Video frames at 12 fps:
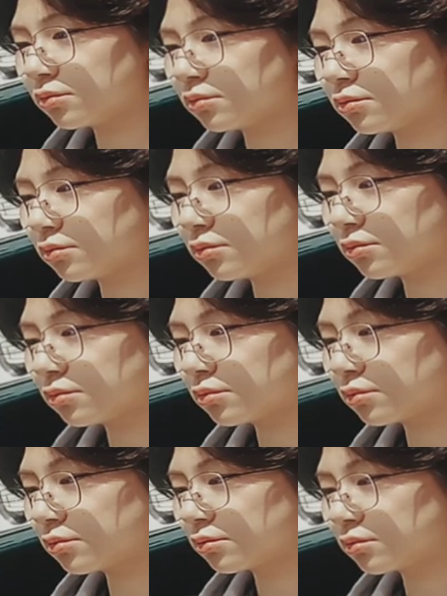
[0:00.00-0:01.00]

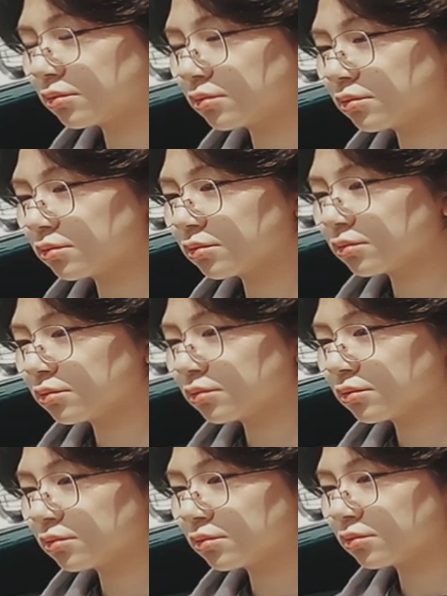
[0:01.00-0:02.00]

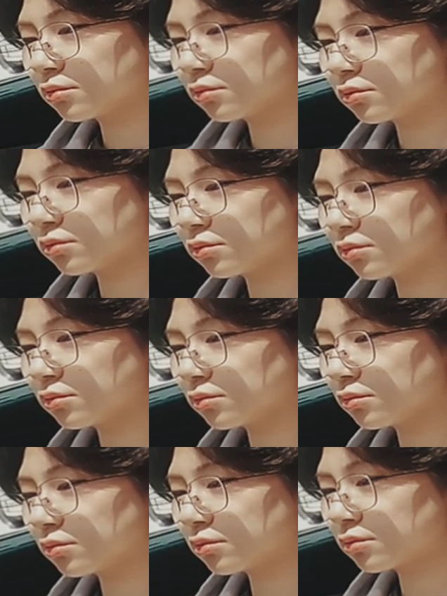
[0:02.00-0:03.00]

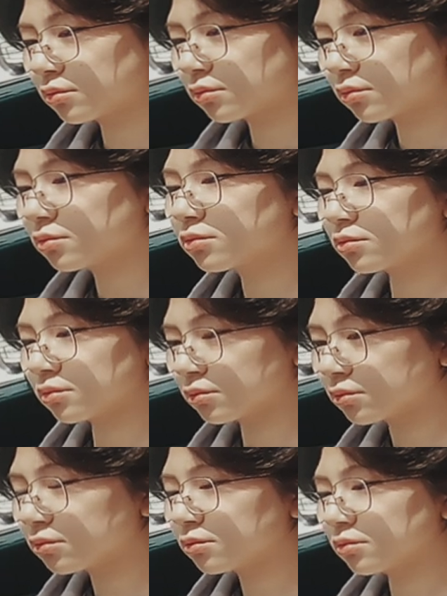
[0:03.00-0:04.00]

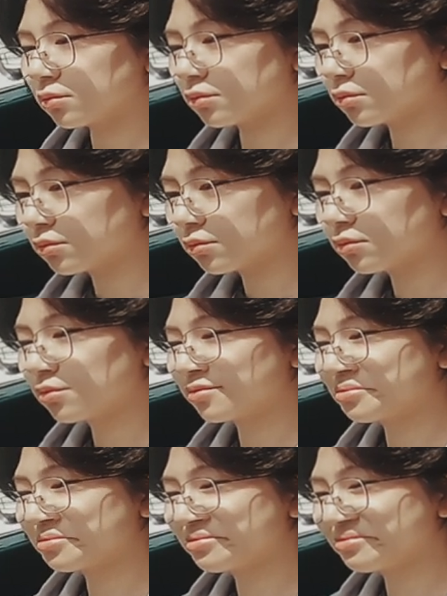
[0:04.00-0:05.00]

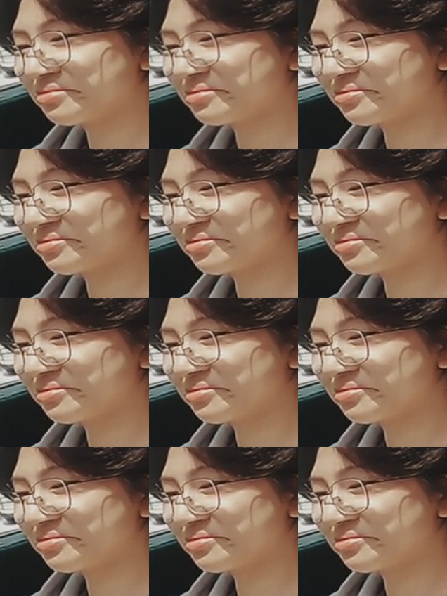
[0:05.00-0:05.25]
The person shown says nothing.